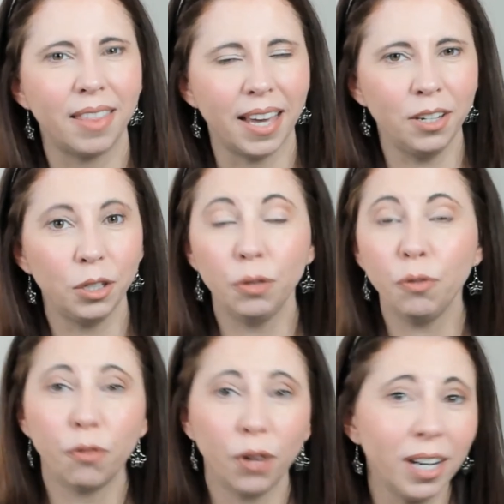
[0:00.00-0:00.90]
Then you
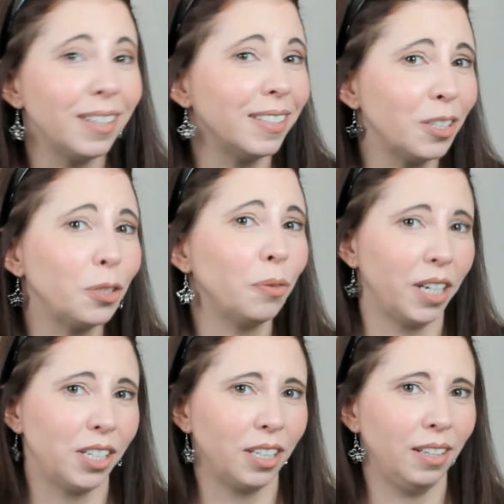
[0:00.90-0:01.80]
find the digital
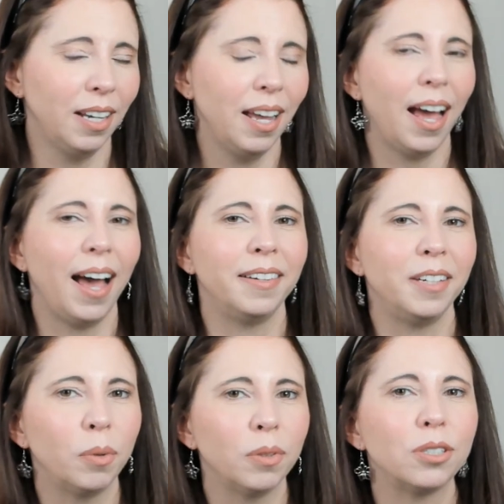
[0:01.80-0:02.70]
version and
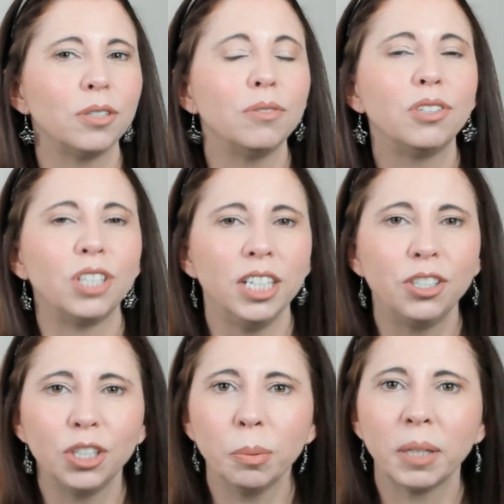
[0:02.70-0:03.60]
you want to
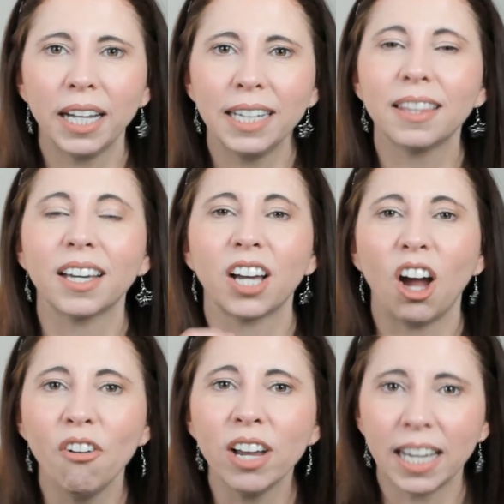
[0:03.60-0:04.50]
deduplicate the
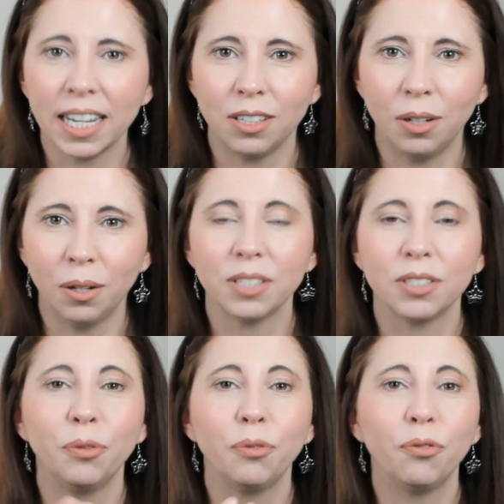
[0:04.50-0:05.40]
current catalog
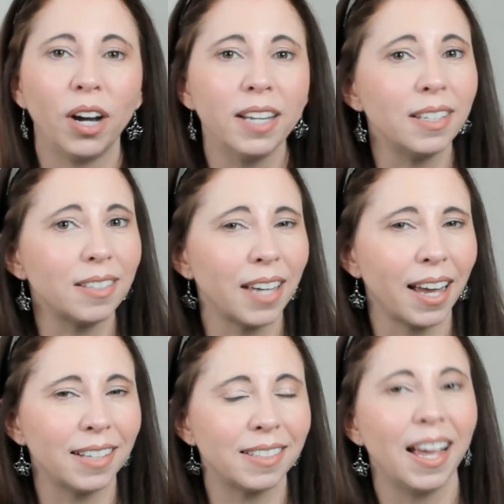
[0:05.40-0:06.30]
to find the
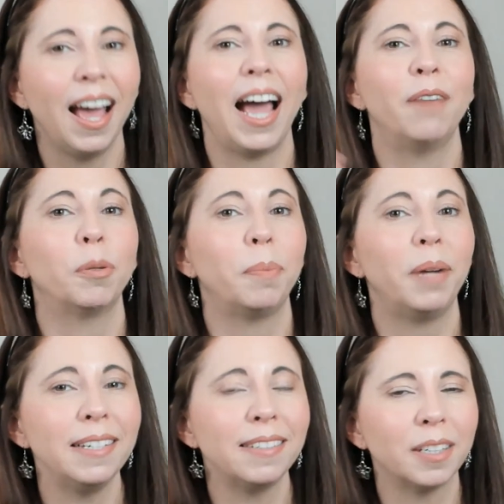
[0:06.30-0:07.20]
scans and
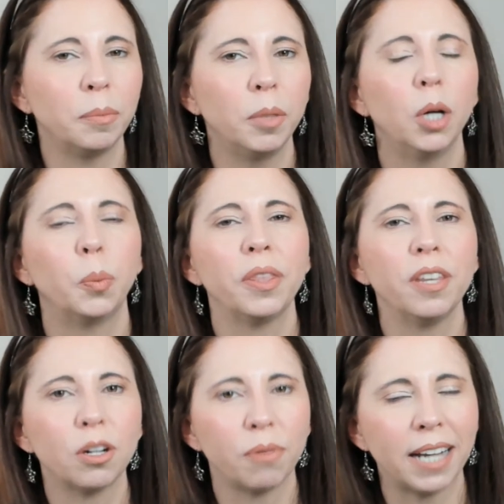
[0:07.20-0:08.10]
replace them with
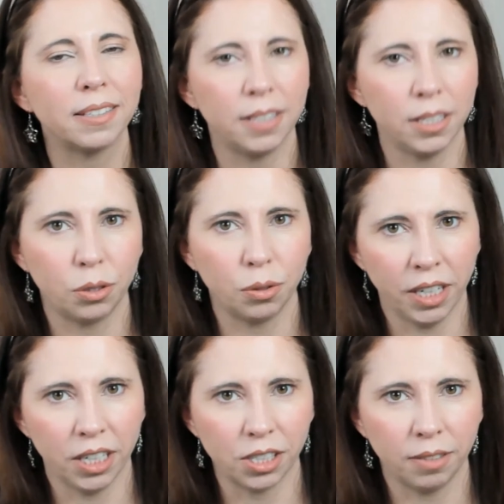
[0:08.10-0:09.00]
the correct digital
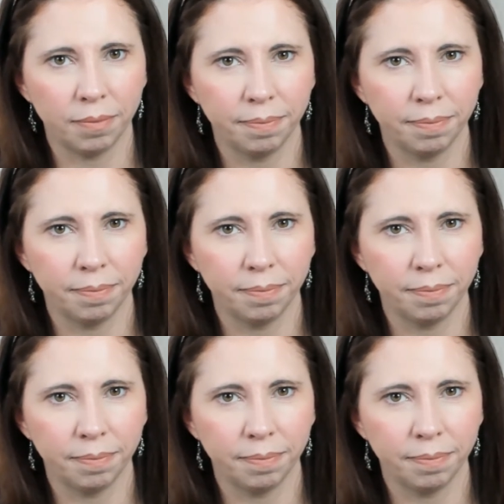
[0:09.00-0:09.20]
version.